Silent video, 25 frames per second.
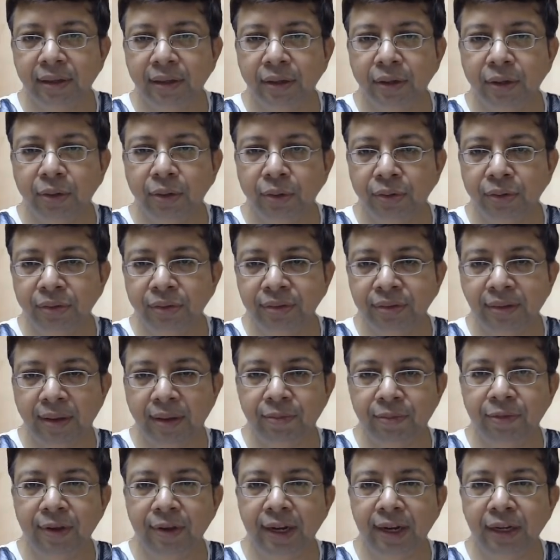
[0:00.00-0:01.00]
So
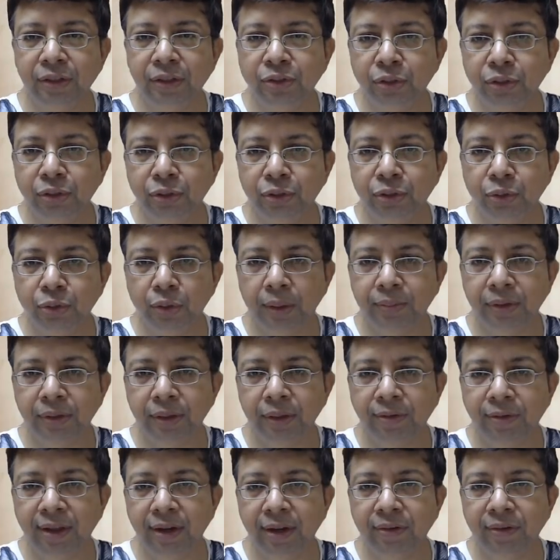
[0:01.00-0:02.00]
somewhere it should show up.
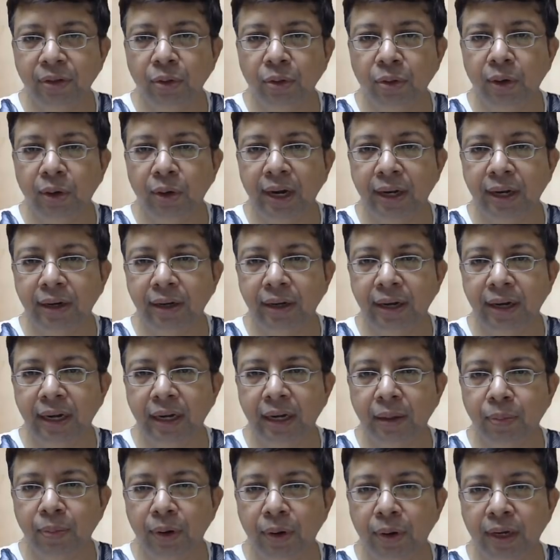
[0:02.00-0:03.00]
See, whenever you look at a
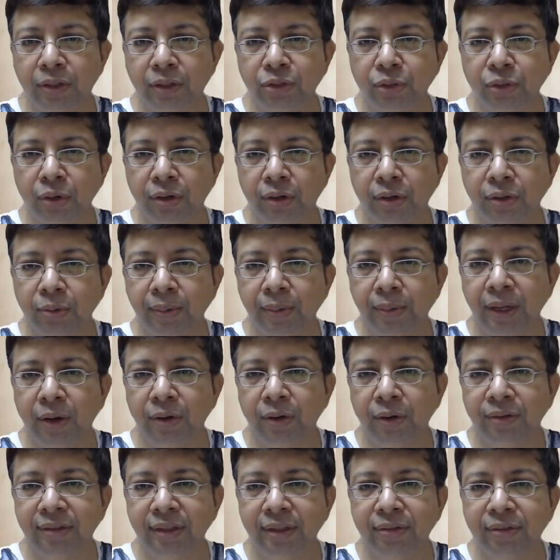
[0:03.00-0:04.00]
data point, sure, you may
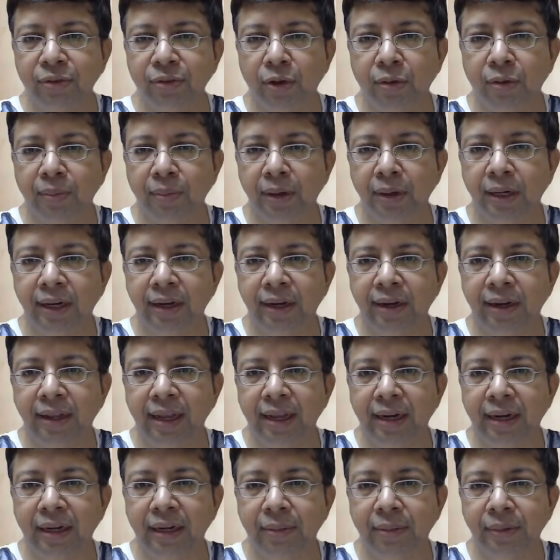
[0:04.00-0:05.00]
not see stock market
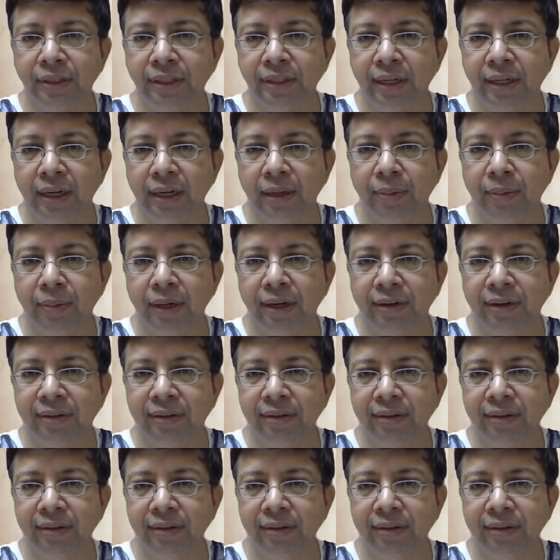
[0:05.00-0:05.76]
react immediately, but